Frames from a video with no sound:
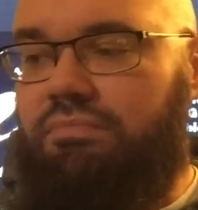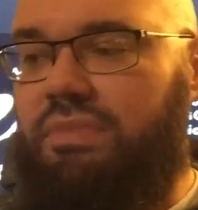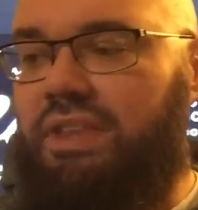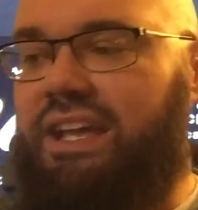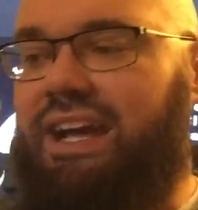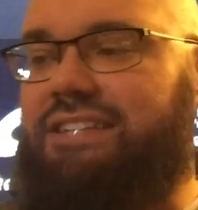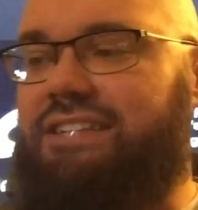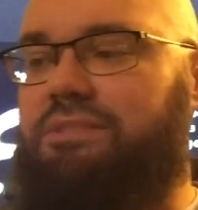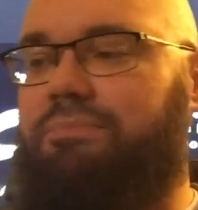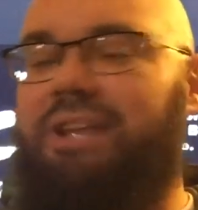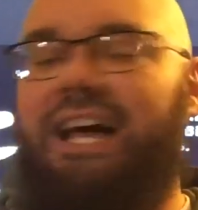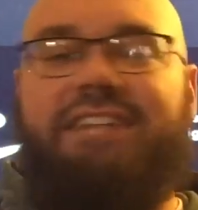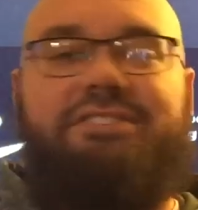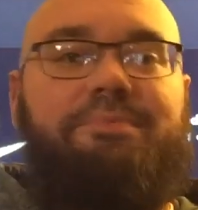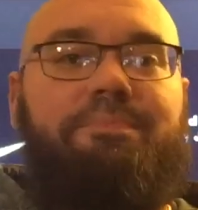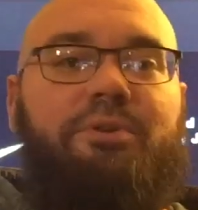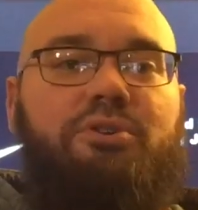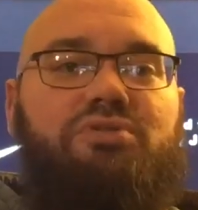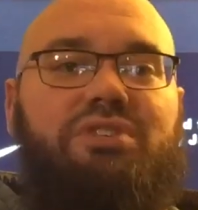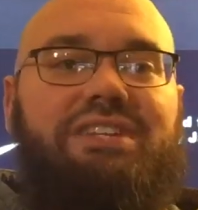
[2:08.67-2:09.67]
Got some lines
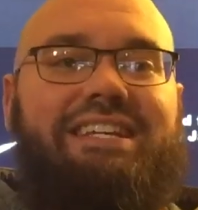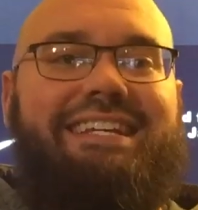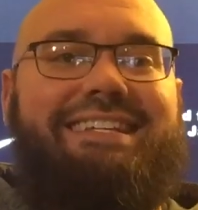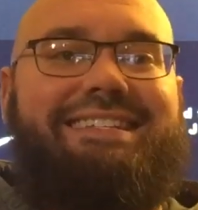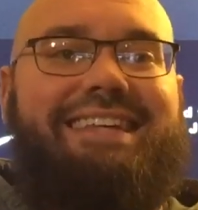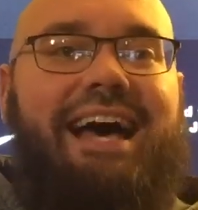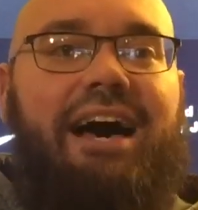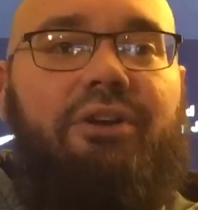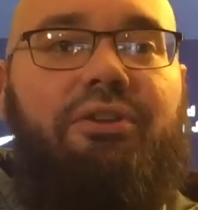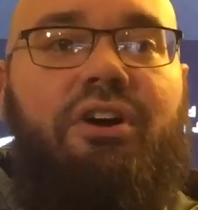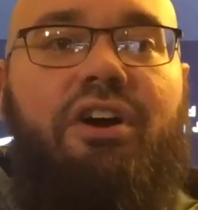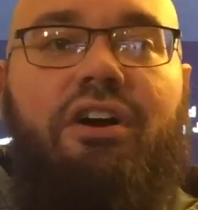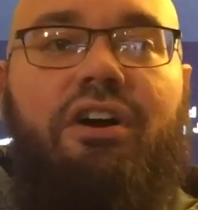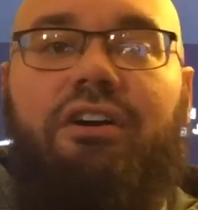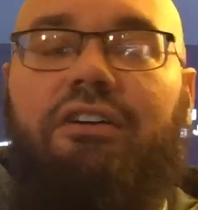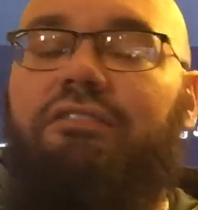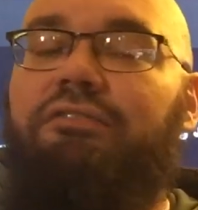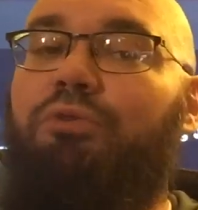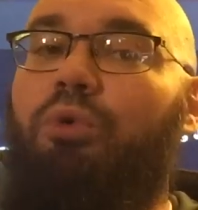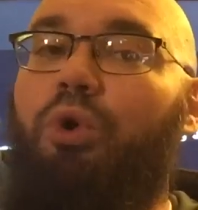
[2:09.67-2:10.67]
and personal leans out
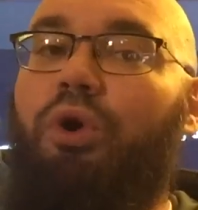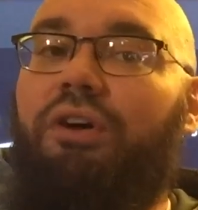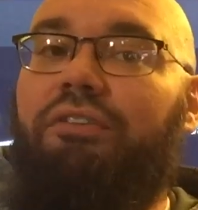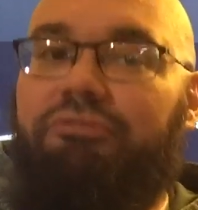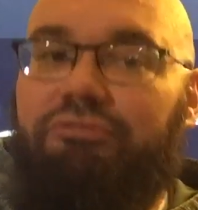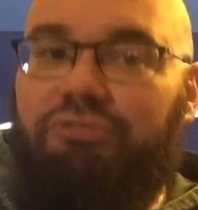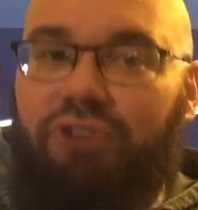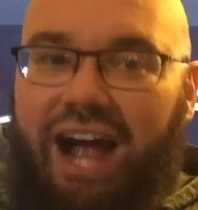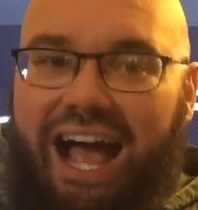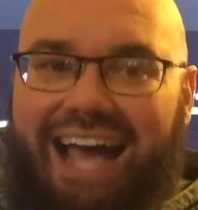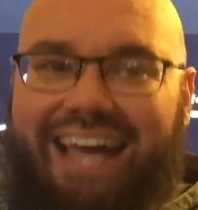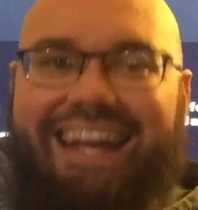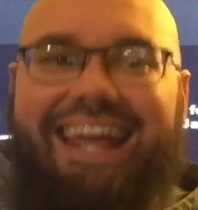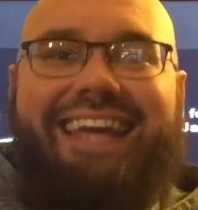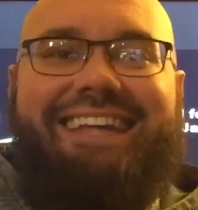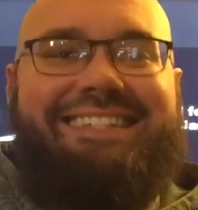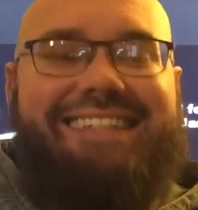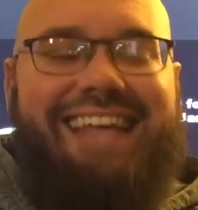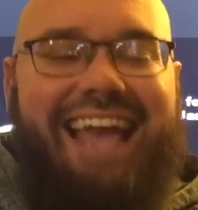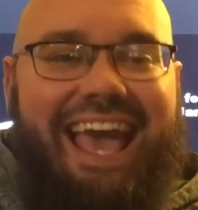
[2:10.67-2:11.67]
for
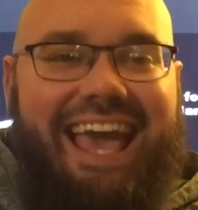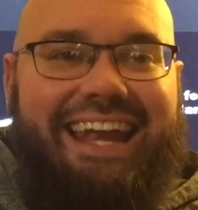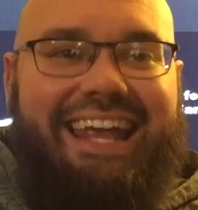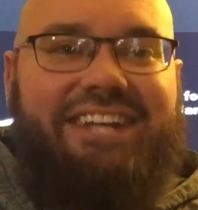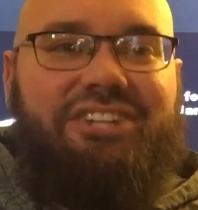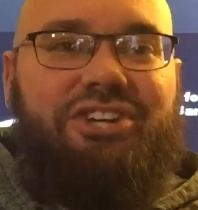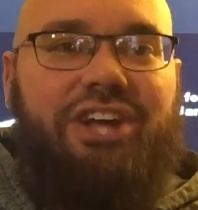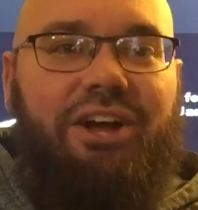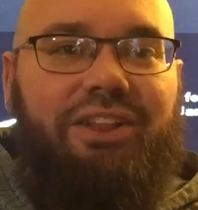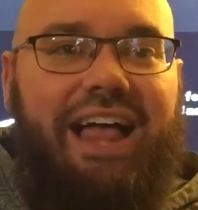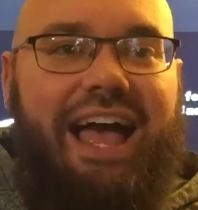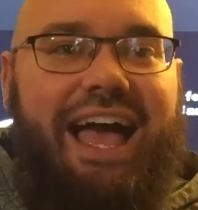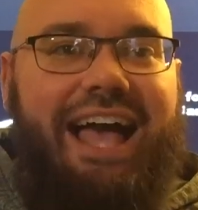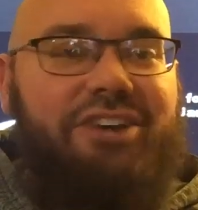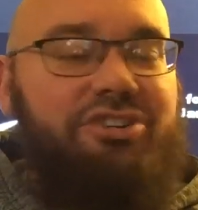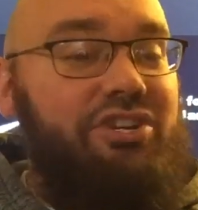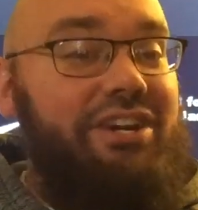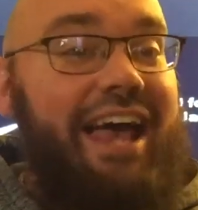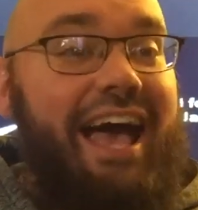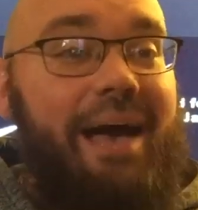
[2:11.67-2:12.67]
Friday's NHL
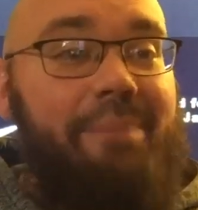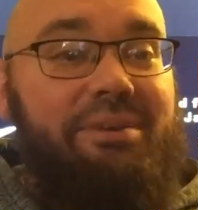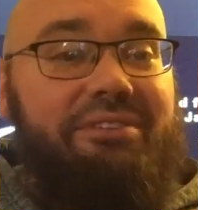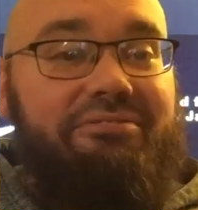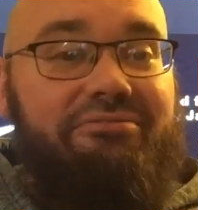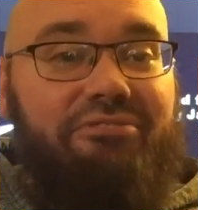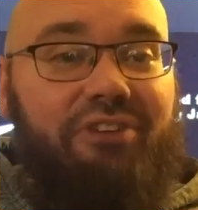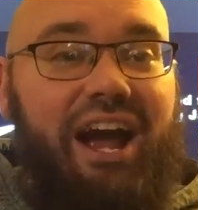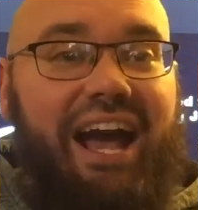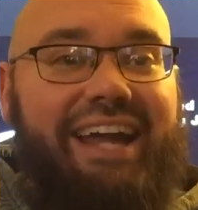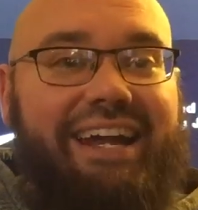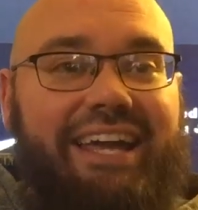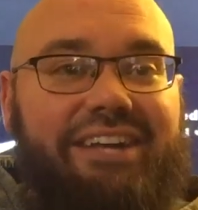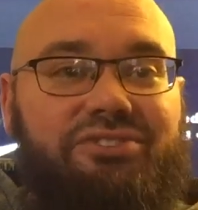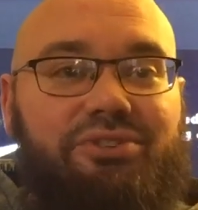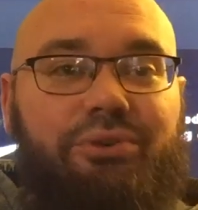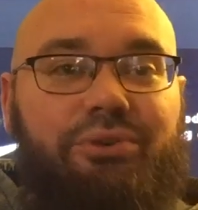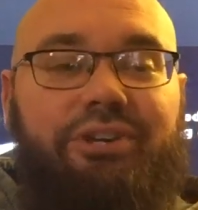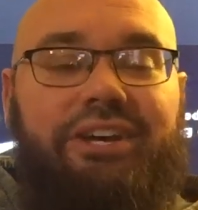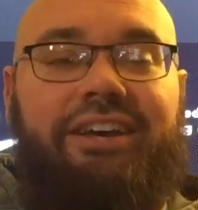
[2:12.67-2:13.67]
action. Happy Friday
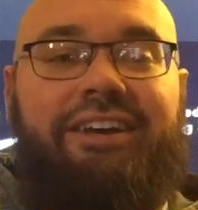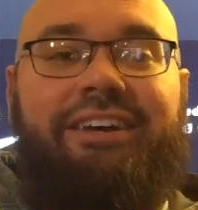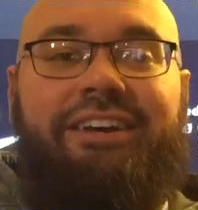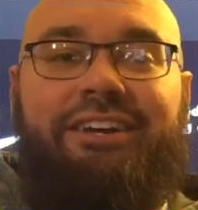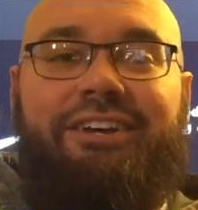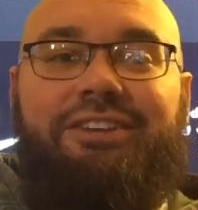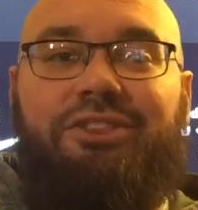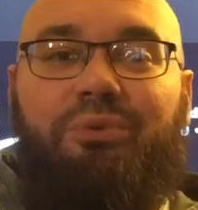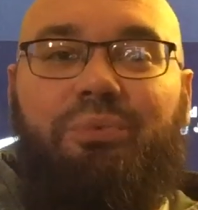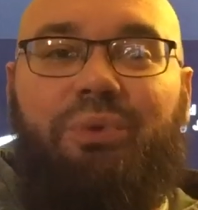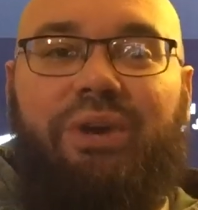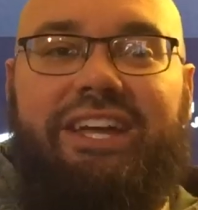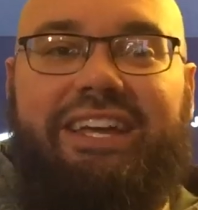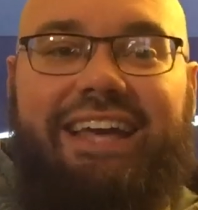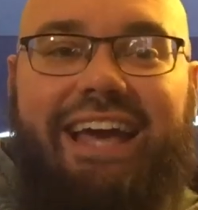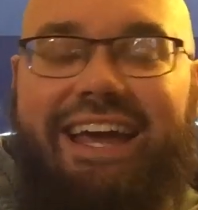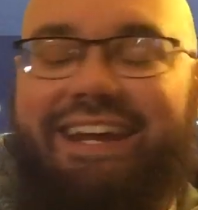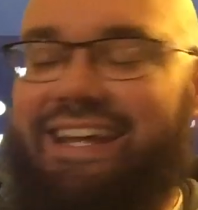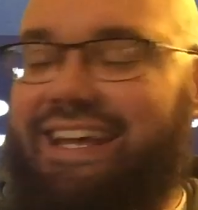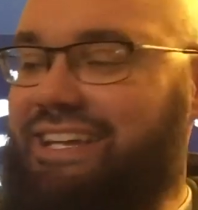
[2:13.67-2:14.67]
to you. The
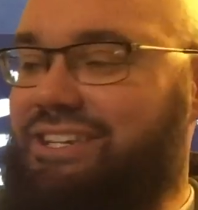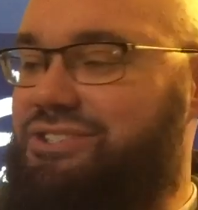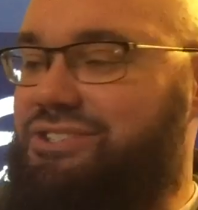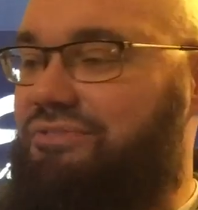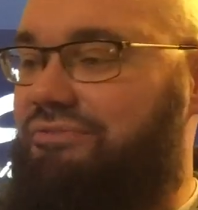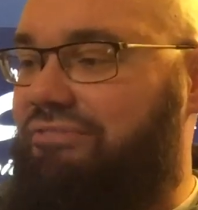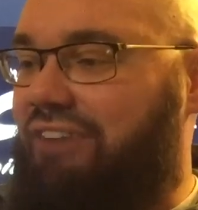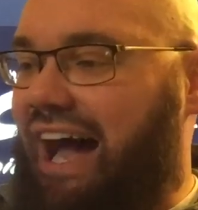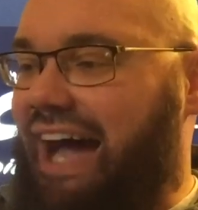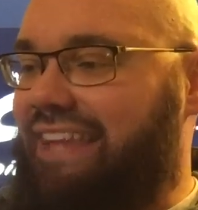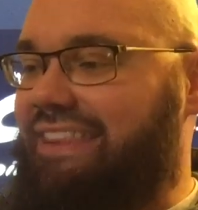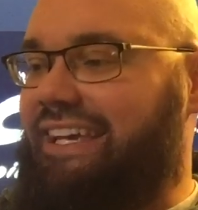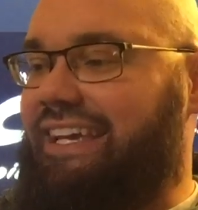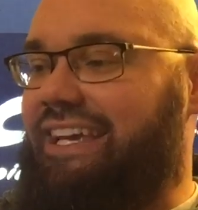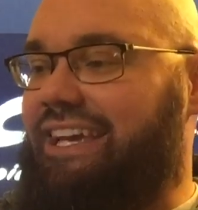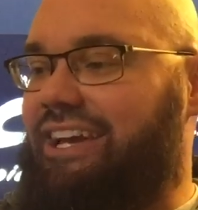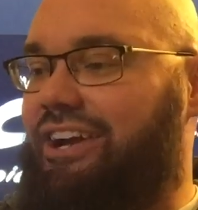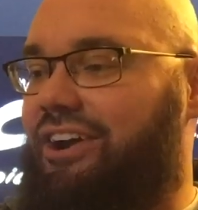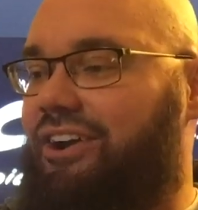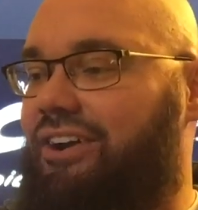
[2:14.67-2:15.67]
weekend is finally
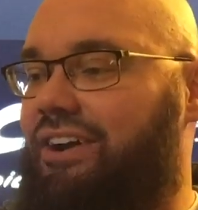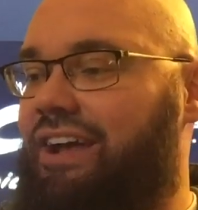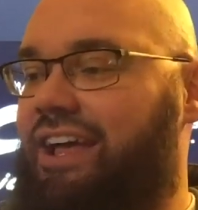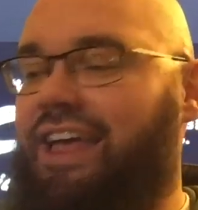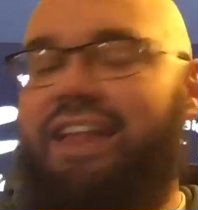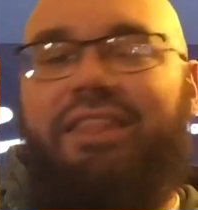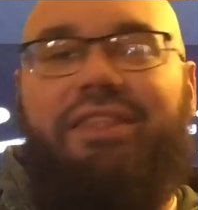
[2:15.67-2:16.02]
here.